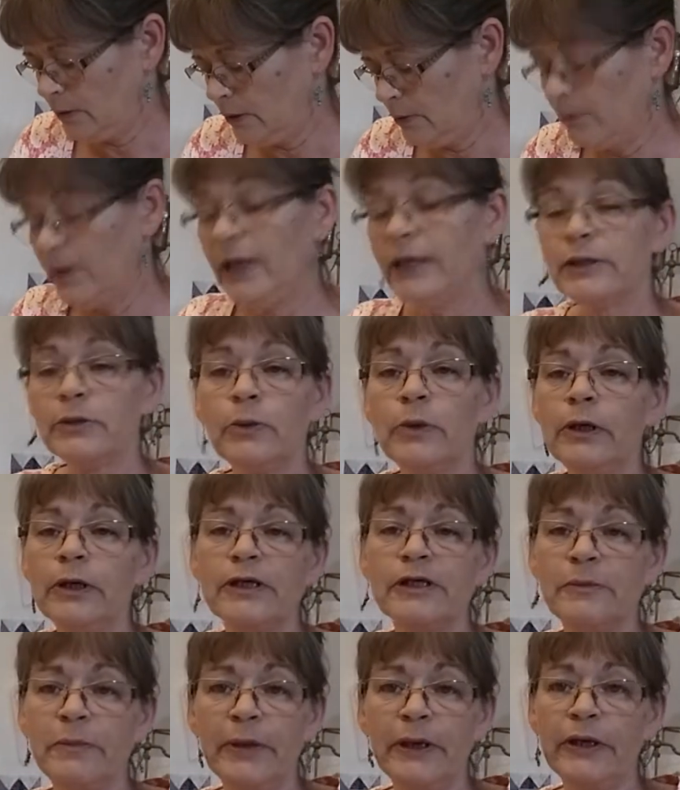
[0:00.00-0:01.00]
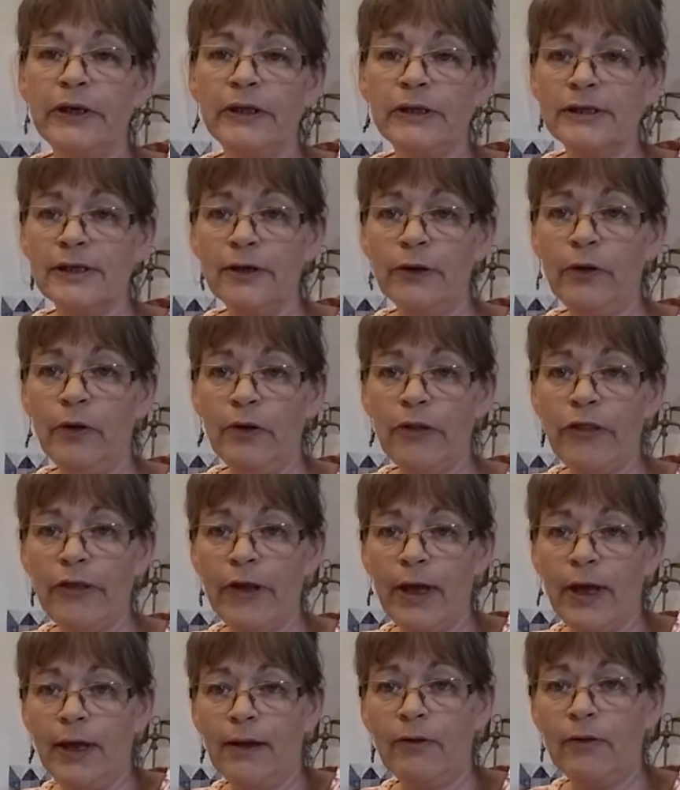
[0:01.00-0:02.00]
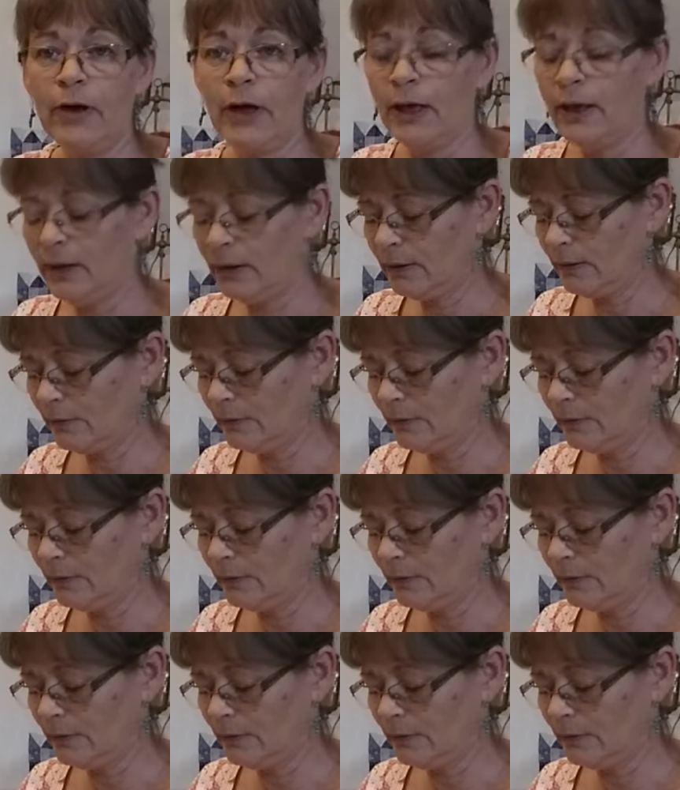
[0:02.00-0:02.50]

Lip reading: You might as well experience the whole thing, right?